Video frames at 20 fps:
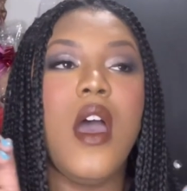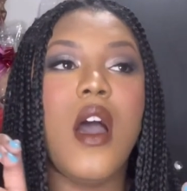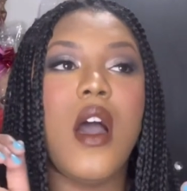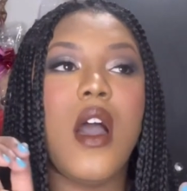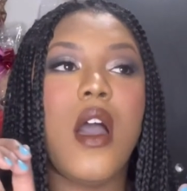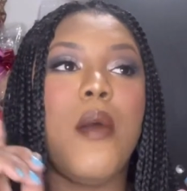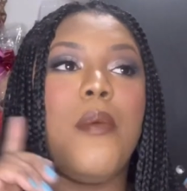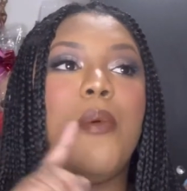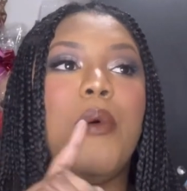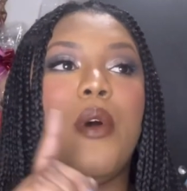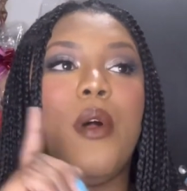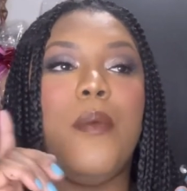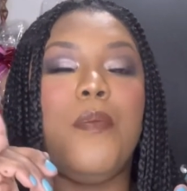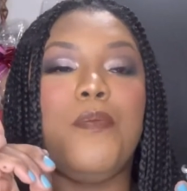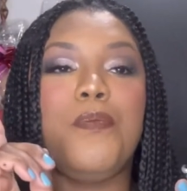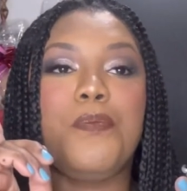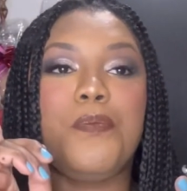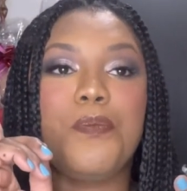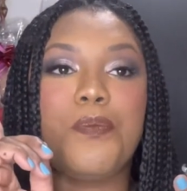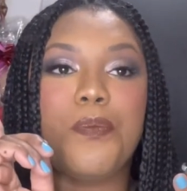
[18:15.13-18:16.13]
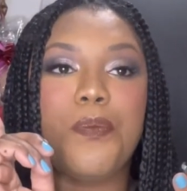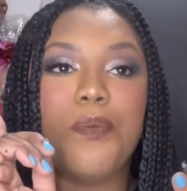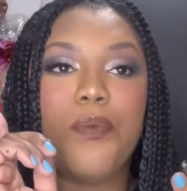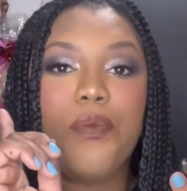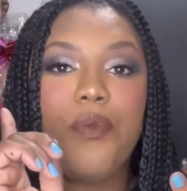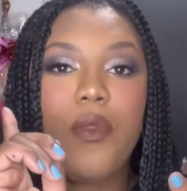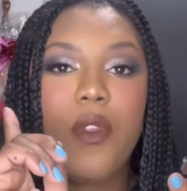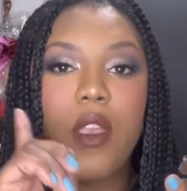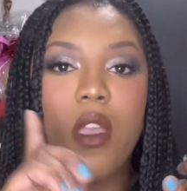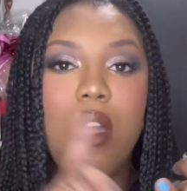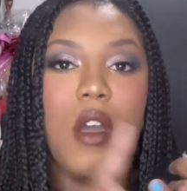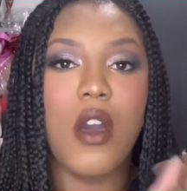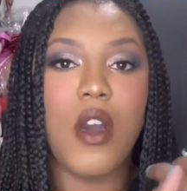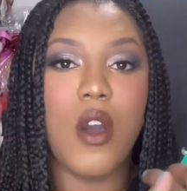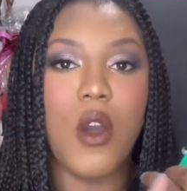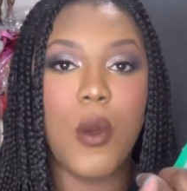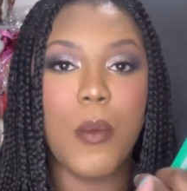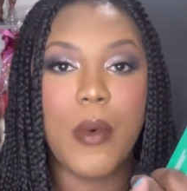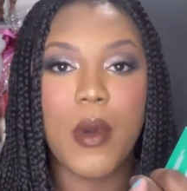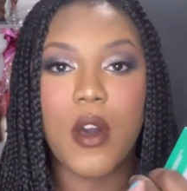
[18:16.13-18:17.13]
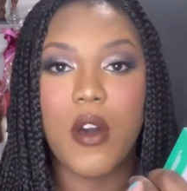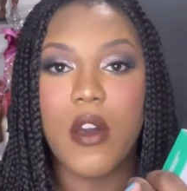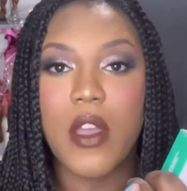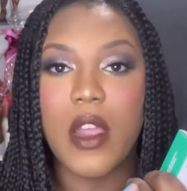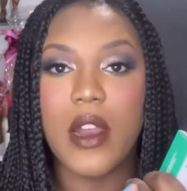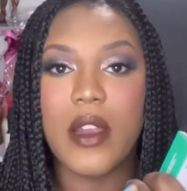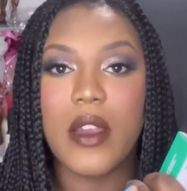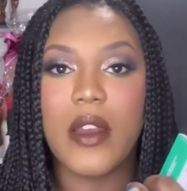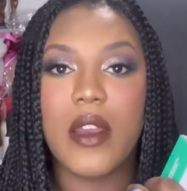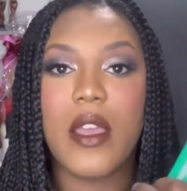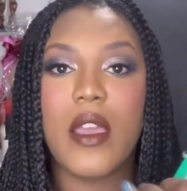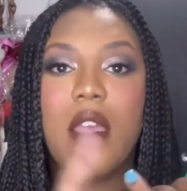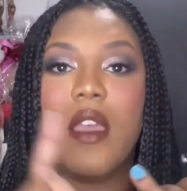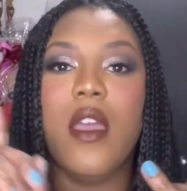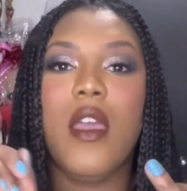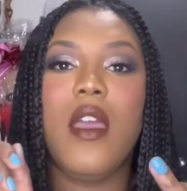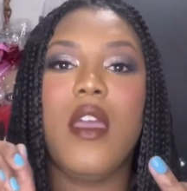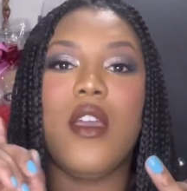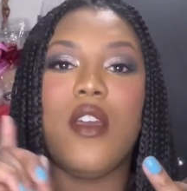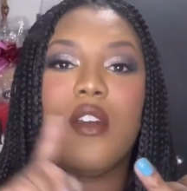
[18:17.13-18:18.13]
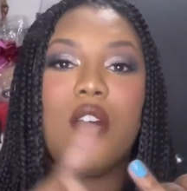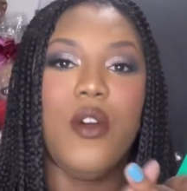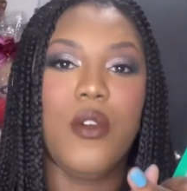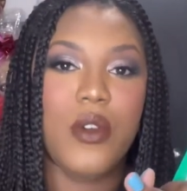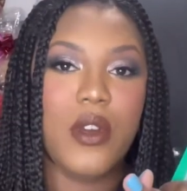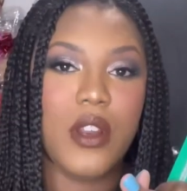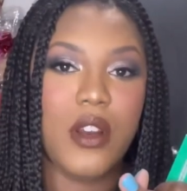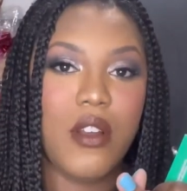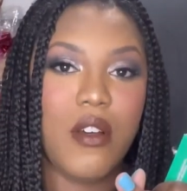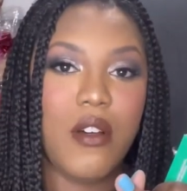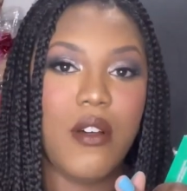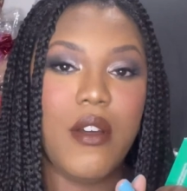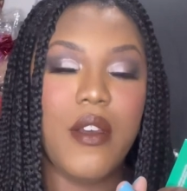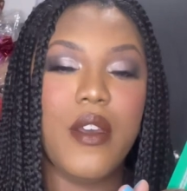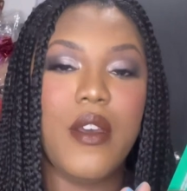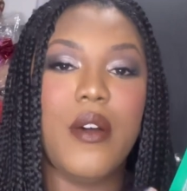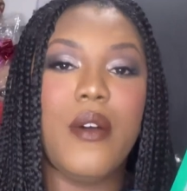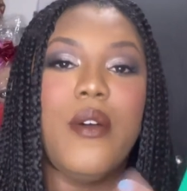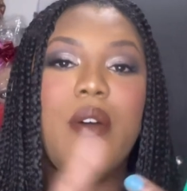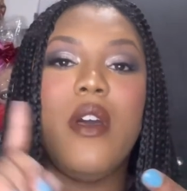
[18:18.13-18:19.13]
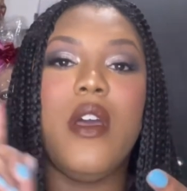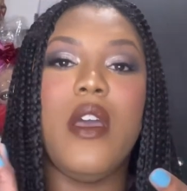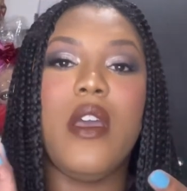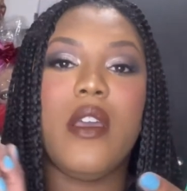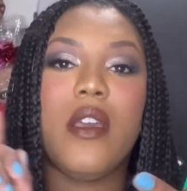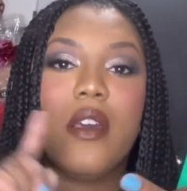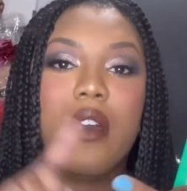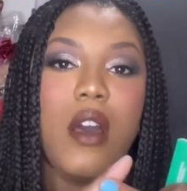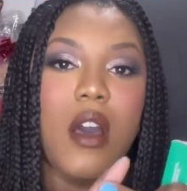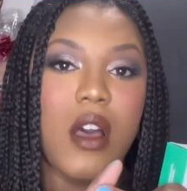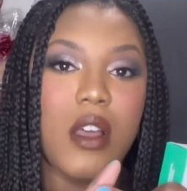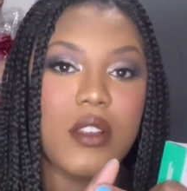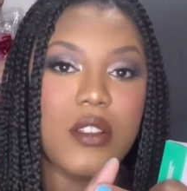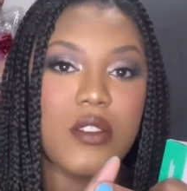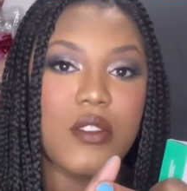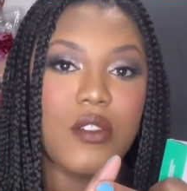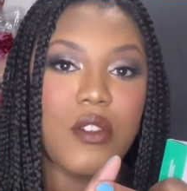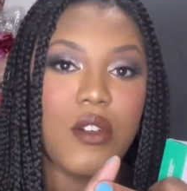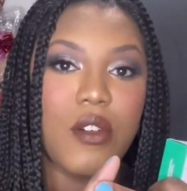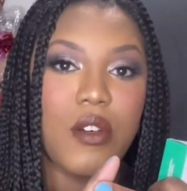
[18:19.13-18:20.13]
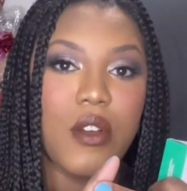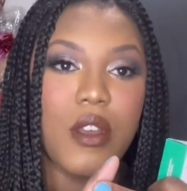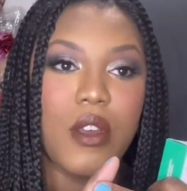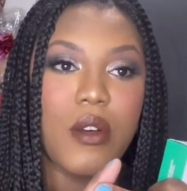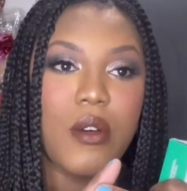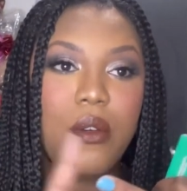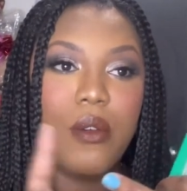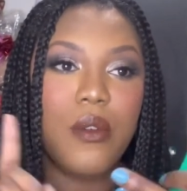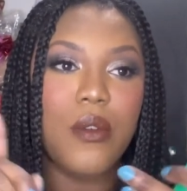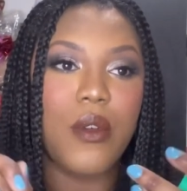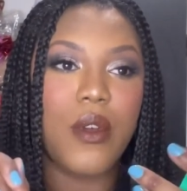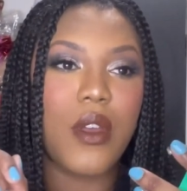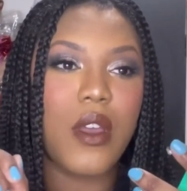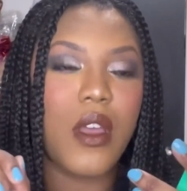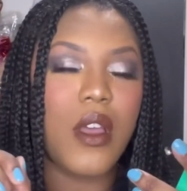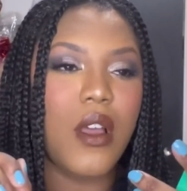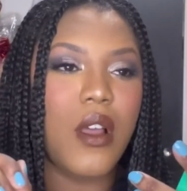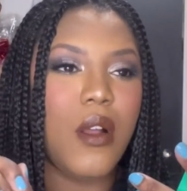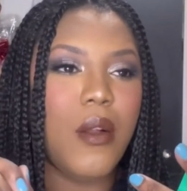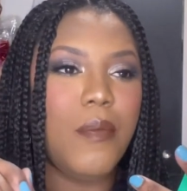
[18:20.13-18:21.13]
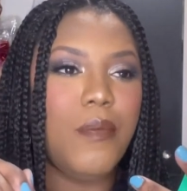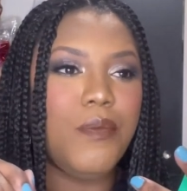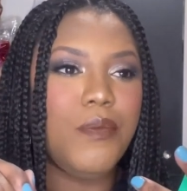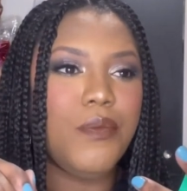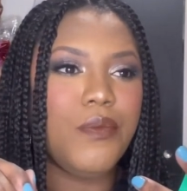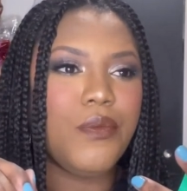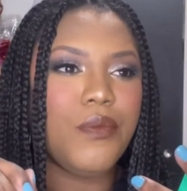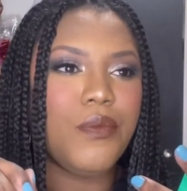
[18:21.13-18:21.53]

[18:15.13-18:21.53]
I put jojoba oil in it, coconut oil, castor oil, um,